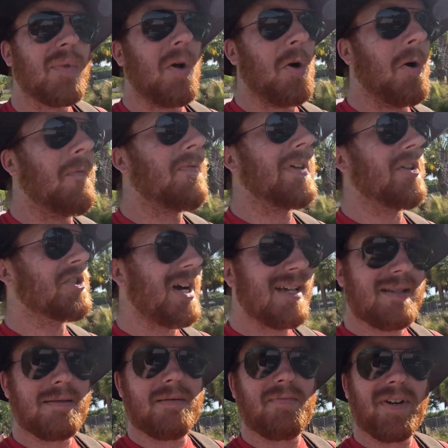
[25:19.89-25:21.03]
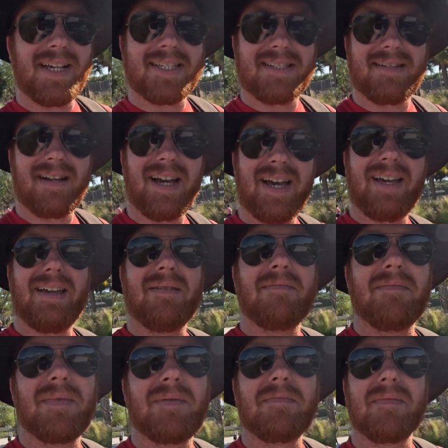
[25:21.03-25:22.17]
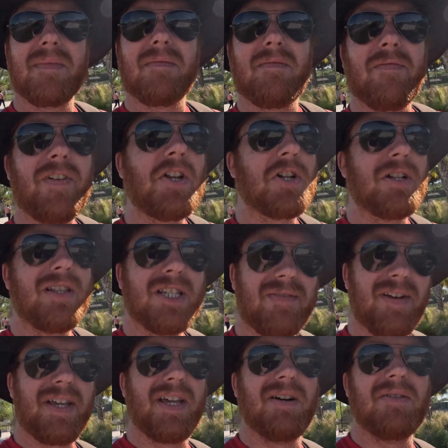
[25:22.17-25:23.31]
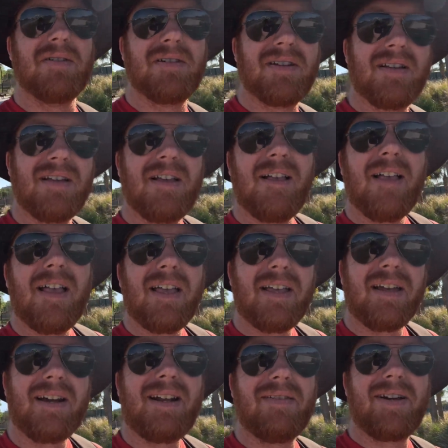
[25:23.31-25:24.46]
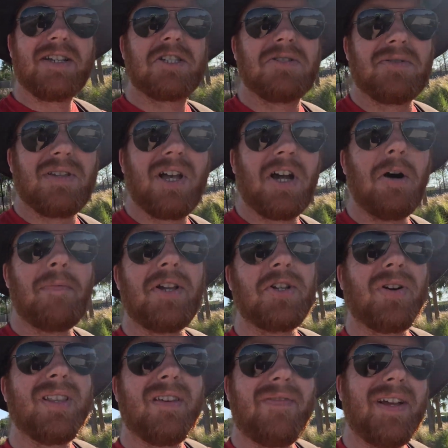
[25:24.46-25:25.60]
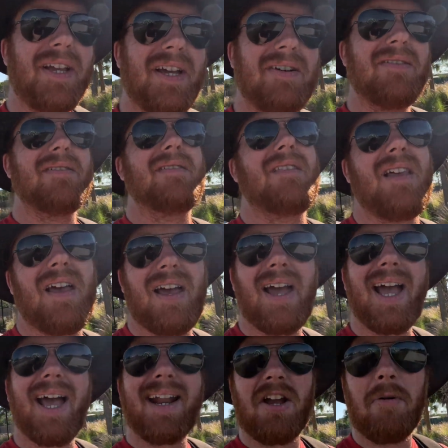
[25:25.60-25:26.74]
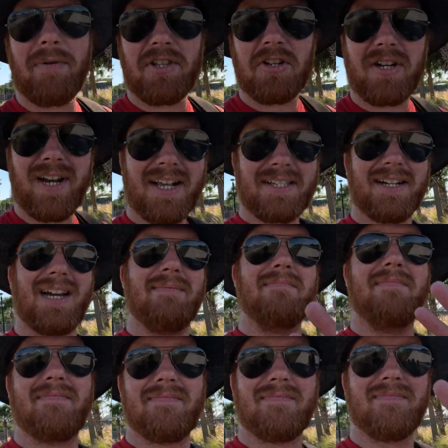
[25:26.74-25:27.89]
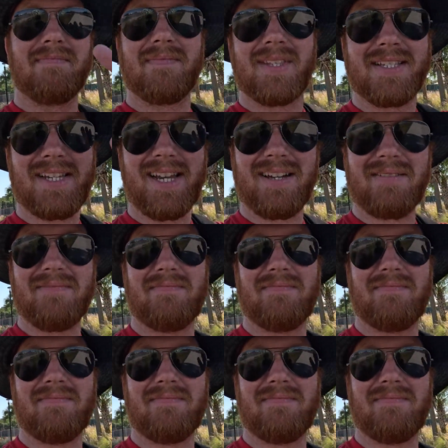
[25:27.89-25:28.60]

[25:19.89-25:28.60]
hopefully you'll try some of the places that I featured in this video. Anyways, hope you enjoyed the video, and I hope you tune in next time. See ya!